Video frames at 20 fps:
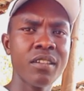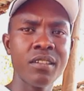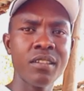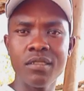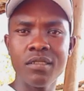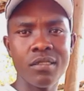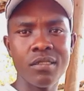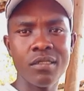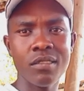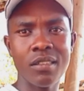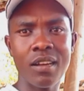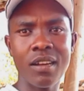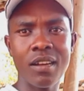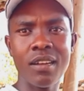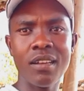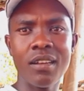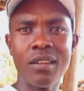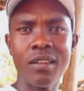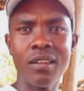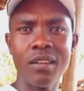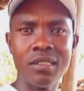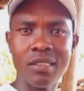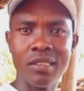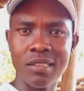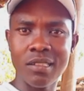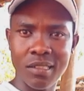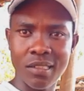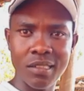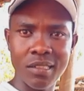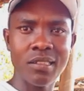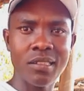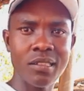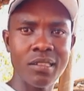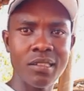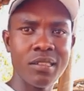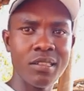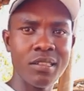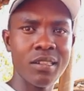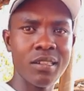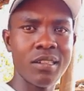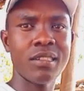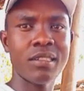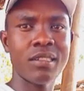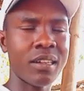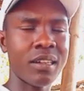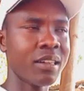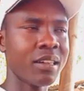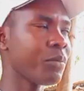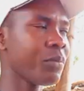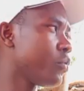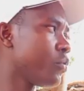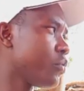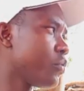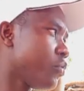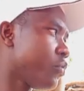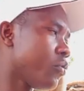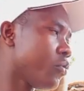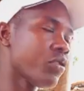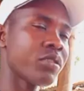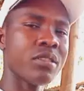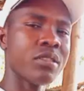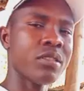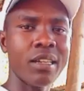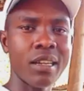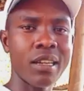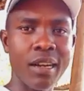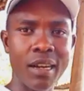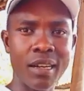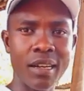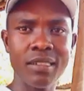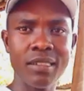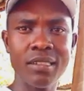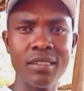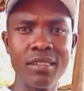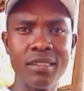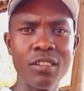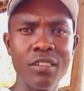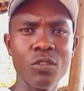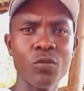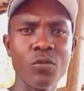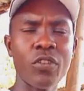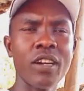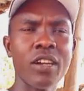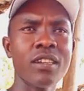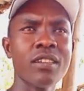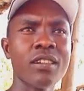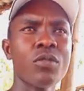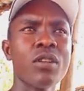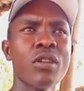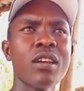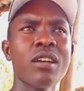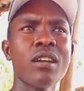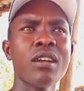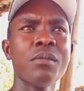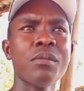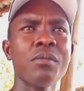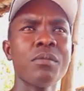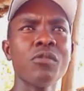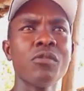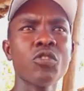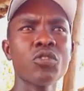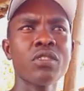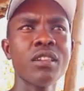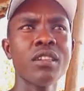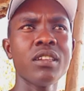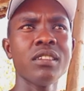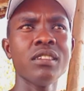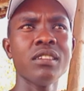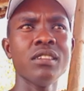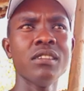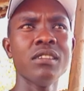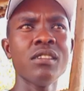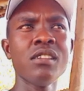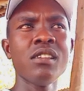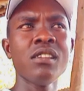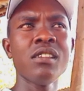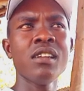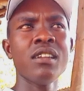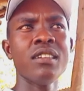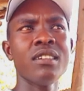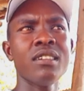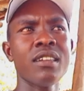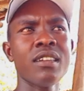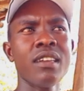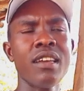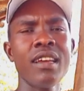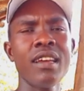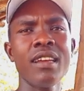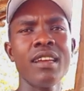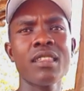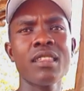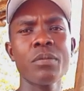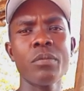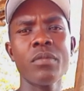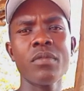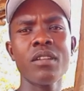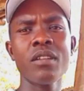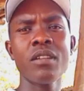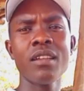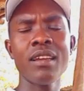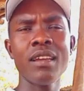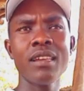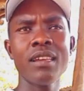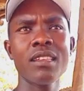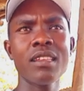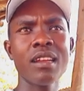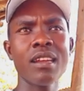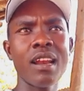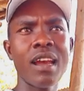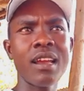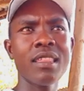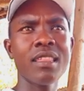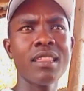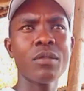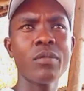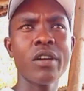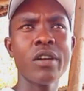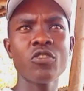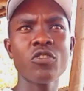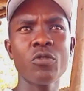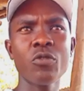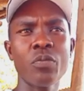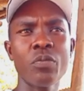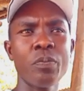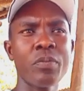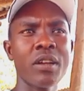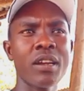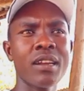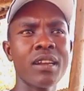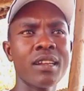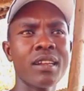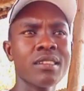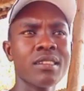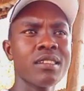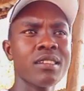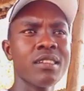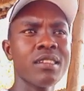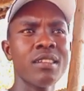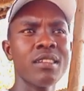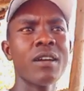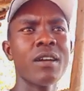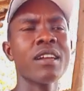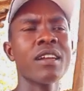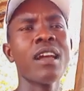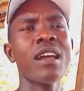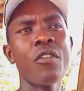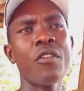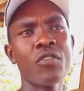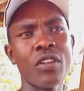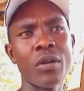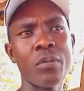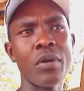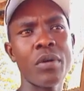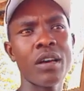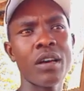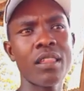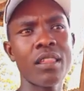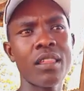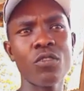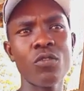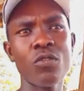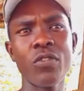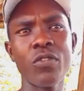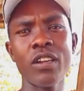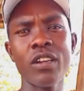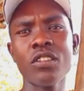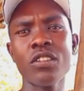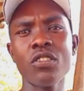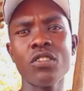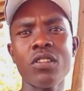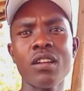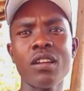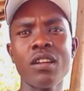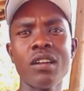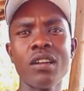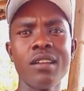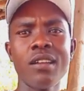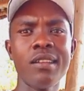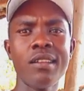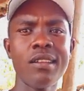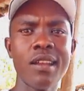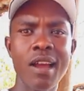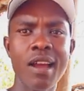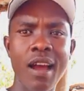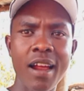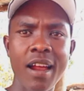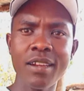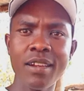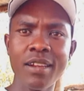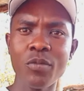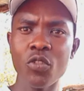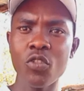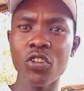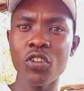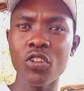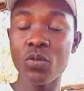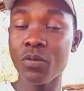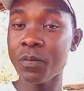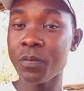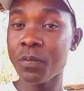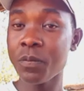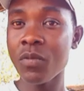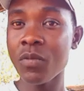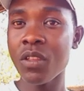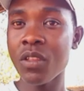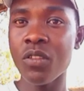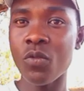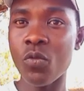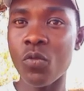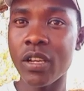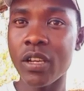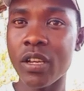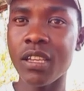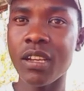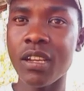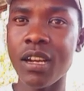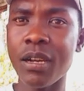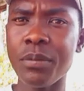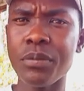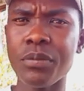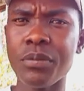It's another disease that attack most dairy herds. Is find where mostly in the eighth and ninth month of pregnancy and after birth, you find your animal not waking up.